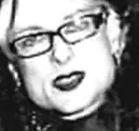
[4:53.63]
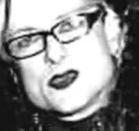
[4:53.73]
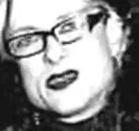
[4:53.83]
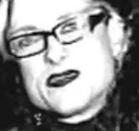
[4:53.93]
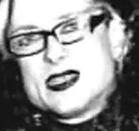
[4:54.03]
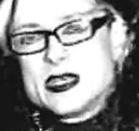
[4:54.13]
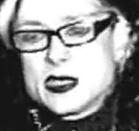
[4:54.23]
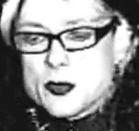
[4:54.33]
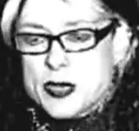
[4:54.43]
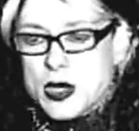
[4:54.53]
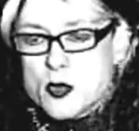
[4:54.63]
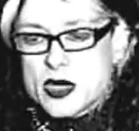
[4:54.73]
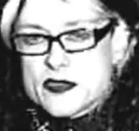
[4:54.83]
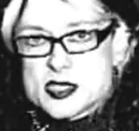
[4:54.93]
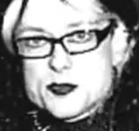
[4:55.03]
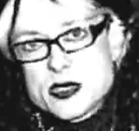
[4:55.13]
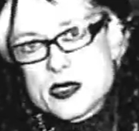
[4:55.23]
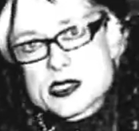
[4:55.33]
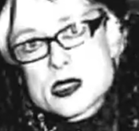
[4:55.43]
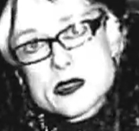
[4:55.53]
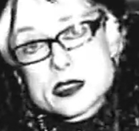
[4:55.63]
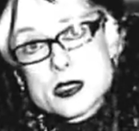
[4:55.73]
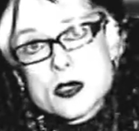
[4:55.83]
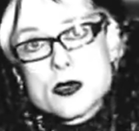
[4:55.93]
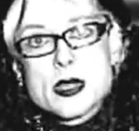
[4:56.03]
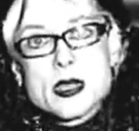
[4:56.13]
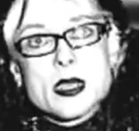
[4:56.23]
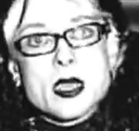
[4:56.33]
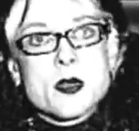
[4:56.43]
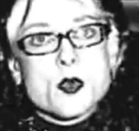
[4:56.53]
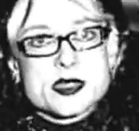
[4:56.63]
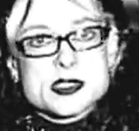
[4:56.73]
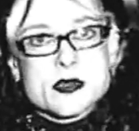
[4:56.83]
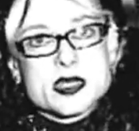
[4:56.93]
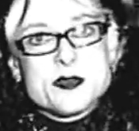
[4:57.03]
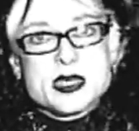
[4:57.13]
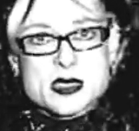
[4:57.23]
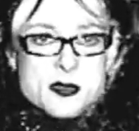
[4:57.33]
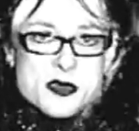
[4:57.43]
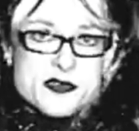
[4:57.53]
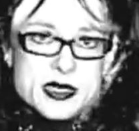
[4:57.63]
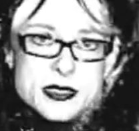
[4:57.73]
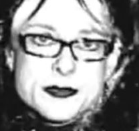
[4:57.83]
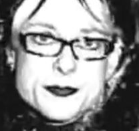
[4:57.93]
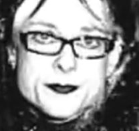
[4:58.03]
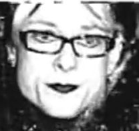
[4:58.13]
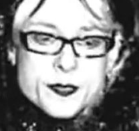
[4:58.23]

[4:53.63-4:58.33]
that sort of thing about where the spirit is going to go and what is going to become of it.